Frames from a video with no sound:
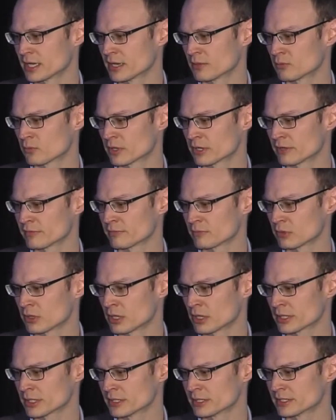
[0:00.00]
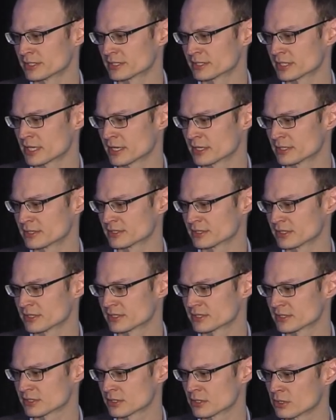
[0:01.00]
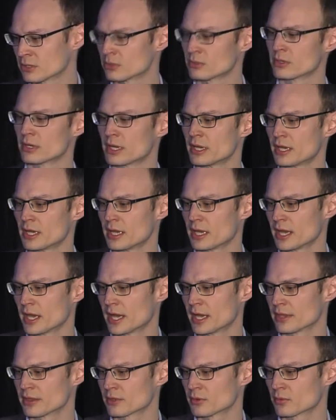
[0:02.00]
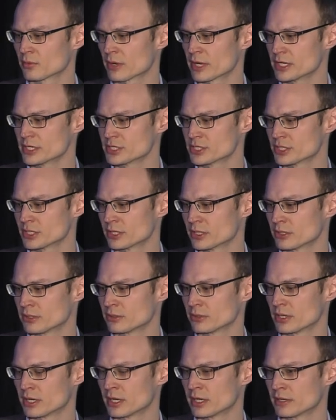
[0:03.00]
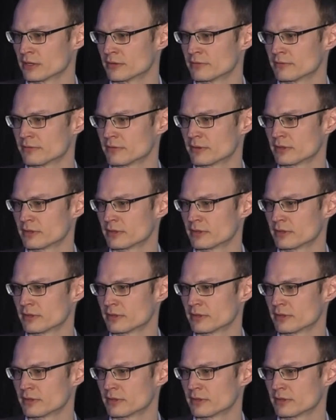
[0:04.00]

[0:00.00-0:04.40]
and what I've plotted instead is the snow and the ratio of